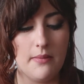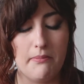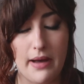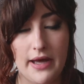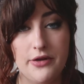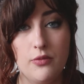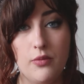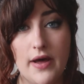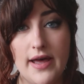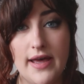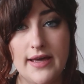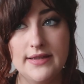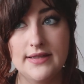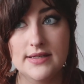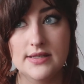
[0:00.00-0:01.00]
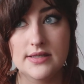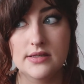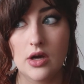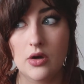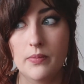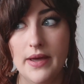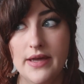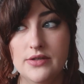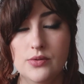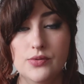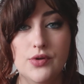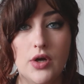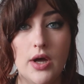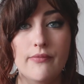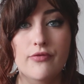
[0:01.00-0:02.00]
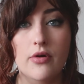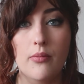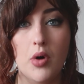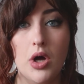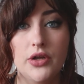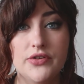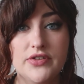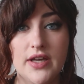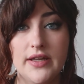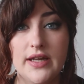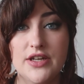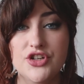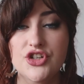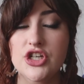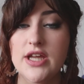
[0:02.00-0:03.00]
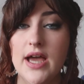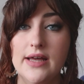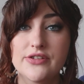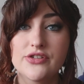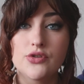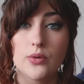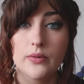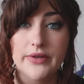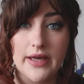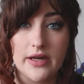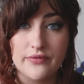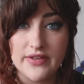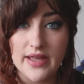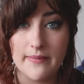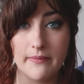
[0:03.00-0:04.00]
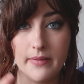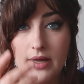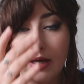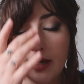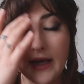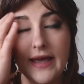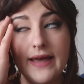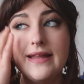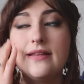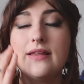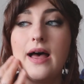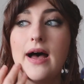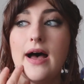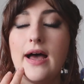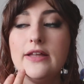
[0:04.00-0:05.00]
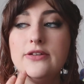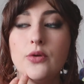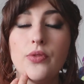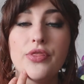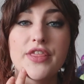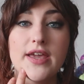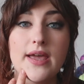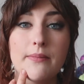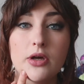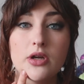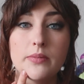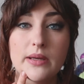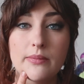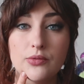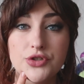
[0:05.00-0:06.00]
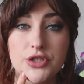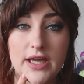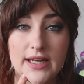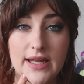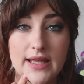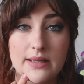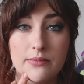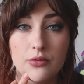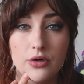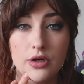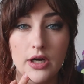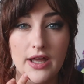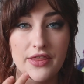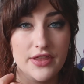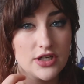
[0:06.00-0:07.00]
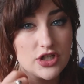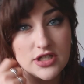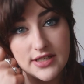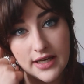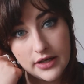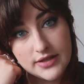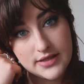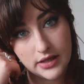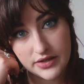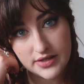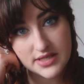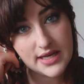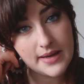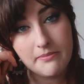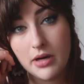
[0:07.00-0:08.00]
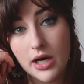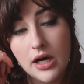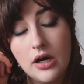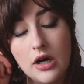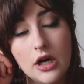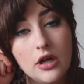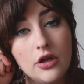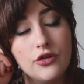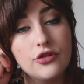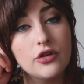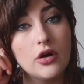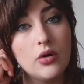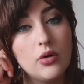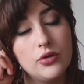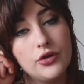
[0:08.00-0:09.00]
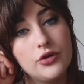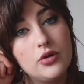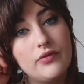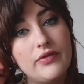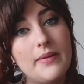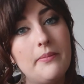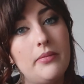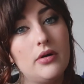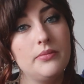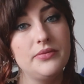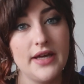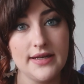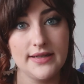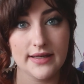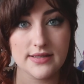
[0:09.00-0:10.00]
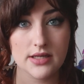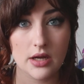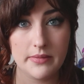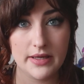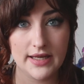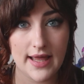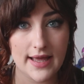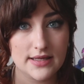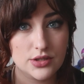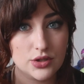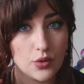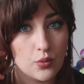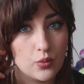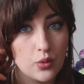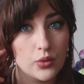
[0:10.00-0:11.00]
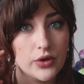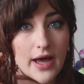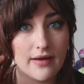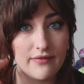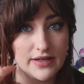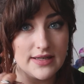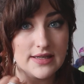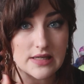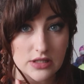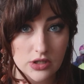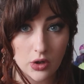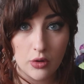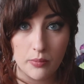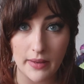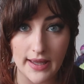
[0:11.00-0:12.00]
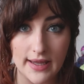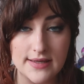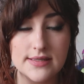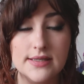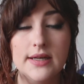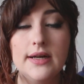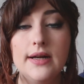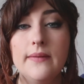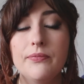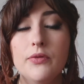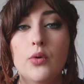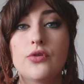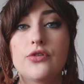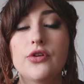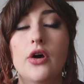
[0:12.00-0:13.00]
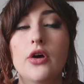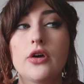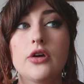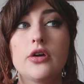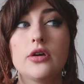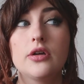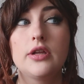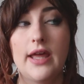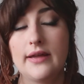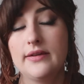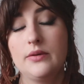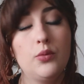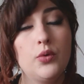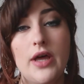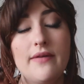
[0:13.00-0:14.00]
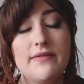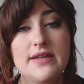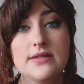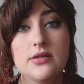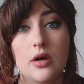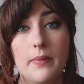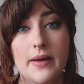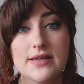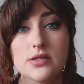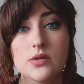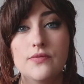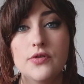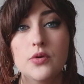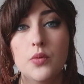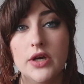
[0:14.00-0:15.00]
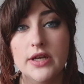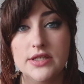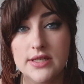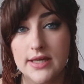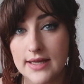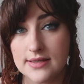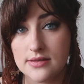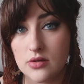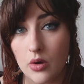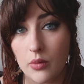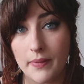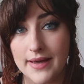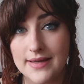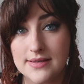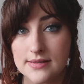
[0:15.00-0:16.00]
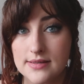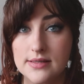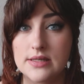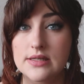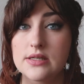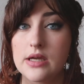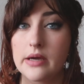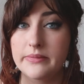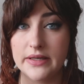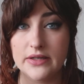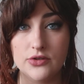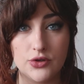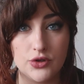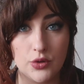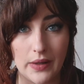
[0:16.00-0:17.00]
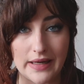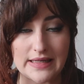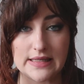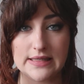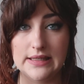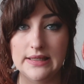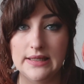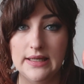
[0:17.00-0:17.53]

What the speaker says: By the way, this sock base also come from Wallace Yarn, and she has sold out of them, and I don't think I'm gonna be able to get any more. I think she said until December. So the November update that's coming next won't have any sock base or sock, yeah, they won't have any sock base. So if you wanted to get sock base, this is the update to do it.